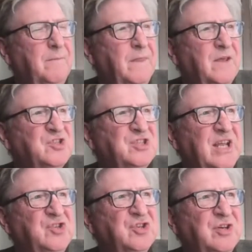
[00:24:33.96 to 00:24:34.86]

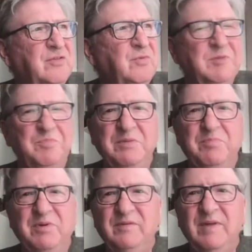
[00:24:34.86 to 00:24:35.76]
stature with
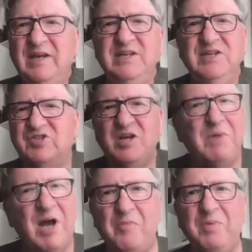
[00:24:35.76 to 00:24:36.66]
people and he
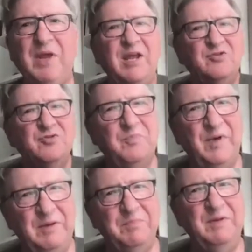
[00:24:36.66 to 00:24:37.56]
somehow began to
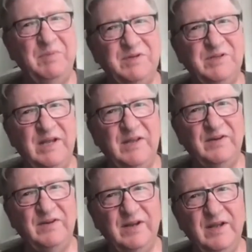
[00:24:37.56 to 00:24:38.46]
bring people
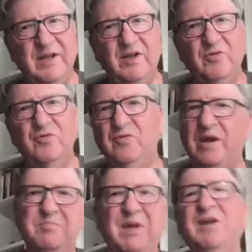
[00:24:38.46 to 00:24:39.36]
together who
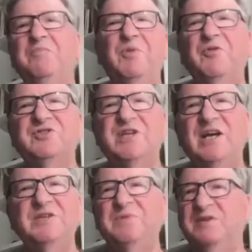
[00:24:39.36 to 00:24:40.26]
had been on both
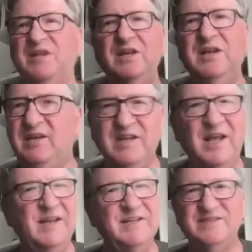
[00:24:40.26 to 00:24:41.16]
sides, but they
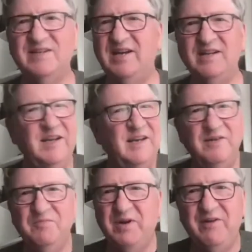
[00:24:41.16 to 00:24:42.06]
had decided they
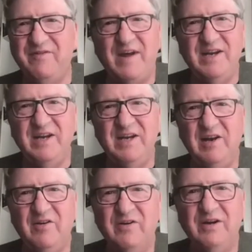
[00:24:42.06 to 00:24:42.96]
didn't want to fight any
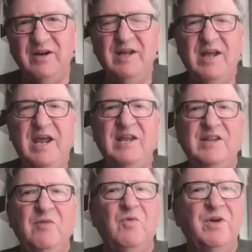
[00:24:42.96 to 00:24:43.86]
longer and
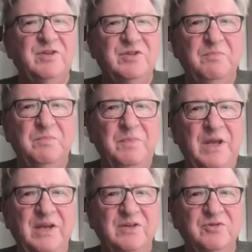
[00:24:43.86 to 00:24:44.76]
they wanted to
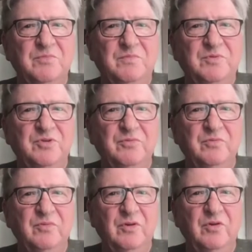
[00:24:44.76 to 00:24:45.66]
begin to you
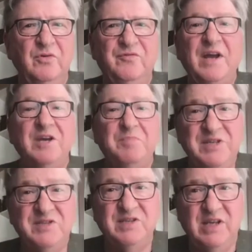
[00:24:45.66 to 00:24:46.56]
know, find
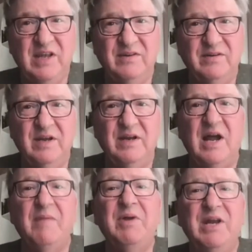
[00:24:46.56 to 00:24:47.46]
peace together and
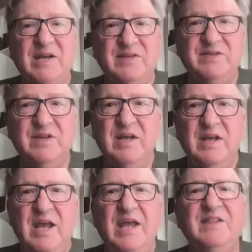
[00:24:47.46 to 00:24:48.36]
harmonize.
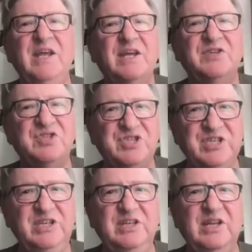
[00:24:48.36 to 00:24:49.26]
And they had
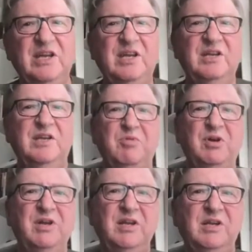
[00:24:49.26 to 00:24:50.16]
seen that in the
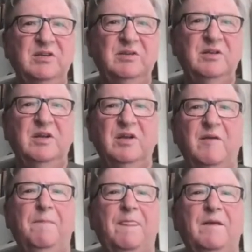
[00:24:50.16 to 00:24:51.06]
political
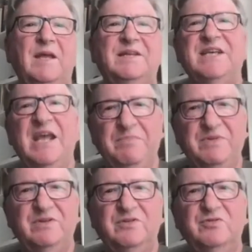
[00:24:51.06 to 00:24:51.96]

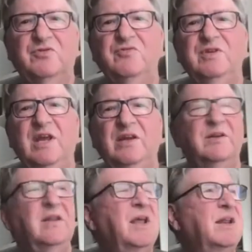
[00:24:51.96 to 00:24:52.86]
attempt to create,
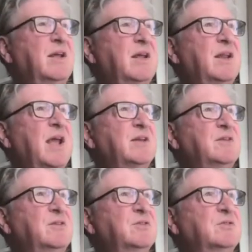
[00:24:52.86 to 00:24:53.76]
they had
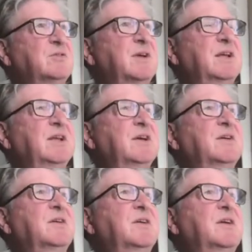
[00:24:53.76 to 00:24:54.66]
you know,
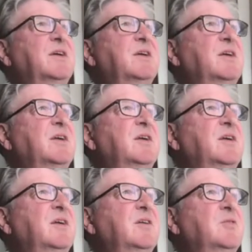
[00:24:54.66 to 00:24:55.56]

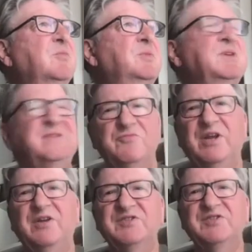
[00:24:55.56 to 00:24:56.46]
a peace and
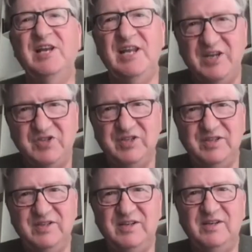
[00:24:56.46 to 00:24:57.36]

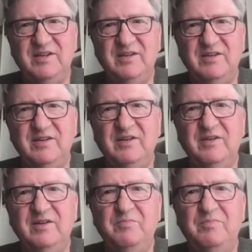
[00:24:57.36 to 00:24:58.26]
reconciliation
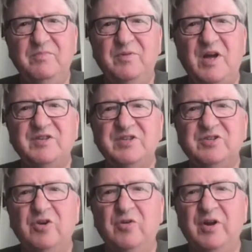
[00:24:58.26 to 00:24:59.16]
process
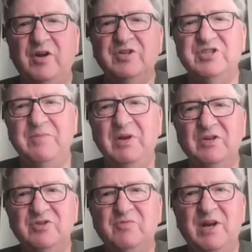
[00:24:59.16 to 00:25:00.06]
going on, similar to what